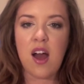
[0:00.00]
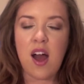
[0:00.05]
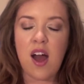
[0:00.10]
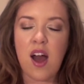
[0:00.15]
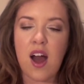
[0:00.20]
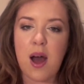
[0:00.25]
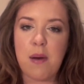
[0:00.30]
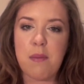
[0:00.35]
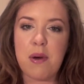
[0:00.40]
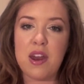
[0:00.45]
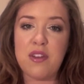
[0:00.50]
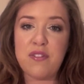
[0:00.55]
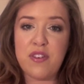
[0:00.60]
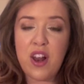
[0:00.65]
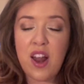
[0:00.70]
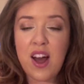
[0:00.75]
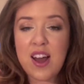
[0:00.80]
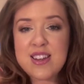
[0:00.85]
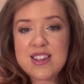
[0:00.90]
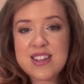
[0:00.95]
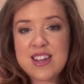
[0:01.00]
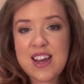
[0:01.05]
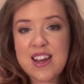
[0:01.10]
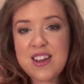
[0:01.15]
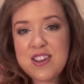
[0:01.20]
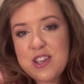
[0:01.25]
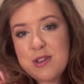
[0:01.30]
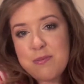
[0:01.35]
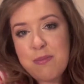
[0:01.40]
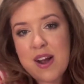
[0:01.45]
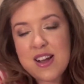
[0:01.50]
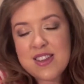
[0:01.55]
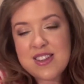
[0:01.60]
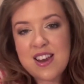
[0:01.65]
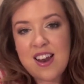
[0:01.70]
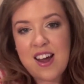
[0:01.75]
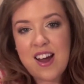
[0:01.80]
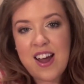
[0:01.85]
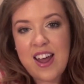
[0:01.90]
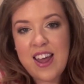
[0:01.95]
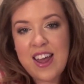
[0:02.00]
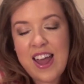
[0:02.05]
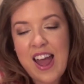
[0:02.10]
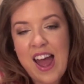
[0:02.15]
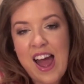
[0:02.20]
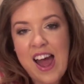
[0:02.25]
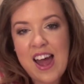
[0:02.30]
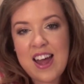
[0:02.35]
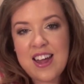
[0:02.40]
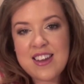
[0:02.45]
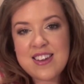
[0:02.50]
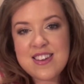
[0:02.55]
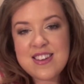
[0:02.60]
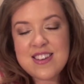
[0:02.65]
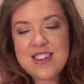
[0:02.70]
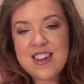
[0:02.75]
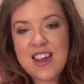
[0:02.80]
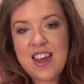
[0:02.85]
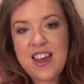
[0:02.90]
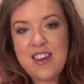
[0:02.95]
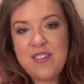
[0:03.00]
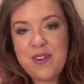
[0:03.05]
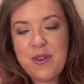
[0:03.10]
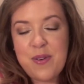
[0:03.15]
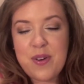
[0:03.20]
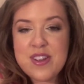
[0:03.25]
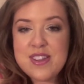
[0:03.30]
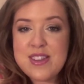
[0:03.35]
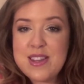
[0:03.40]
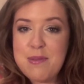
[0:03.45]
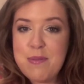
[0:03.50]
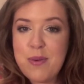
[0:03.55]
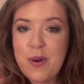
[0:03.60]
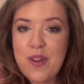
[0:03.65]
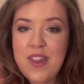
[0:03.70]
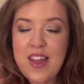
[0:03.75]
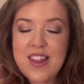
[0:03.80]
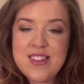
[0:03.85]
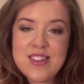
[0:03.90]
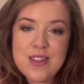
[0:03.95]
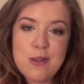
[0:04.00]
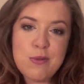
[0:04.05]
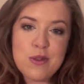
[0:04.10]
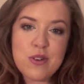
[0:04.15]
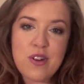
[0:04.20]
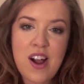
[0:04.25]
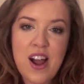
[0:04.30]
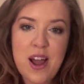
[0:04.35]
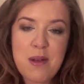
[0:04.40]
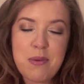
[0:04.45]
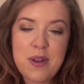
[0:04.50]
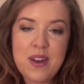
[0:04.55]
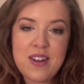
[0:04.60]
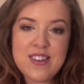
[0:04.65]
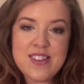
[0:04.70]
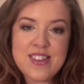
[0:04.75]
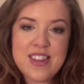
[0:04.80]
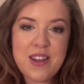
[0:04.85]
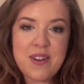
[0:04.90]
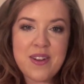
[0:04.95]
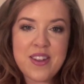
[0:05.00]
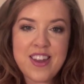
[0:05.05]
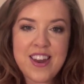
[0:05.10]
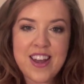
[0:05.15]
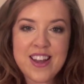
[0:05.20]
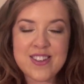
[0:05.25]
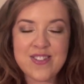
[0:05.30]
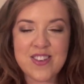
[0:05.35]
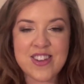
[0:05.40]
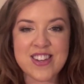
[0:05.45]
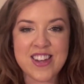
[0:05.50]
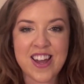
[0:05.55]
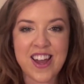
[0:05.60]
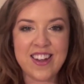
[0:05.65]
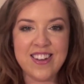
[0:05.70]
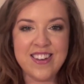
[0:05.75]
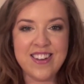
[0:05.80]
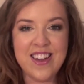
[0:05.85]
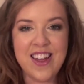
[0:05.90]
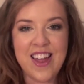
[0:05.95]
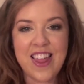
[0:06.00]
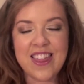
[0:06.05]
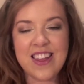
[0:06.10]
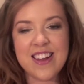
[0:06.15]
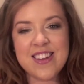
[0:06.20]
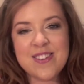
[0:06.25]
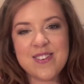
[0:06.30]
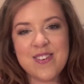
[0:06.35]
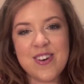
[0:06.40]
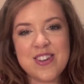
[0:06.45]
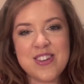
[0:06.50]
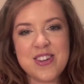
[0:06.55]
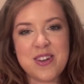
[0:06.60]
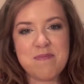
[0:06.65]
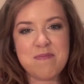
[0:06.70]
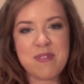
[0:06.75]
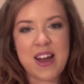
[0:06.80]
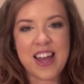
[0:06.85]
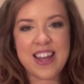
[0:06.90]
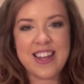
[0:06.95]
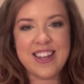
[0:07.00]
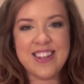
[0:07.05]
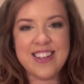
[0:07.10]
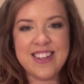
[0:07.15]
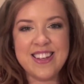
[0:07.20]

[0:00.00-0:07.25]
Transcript: Um, and if you liked it, just press like. And if you want to see more, then subscribe. And I'll see you in the next video. Thanks for watching. Bye.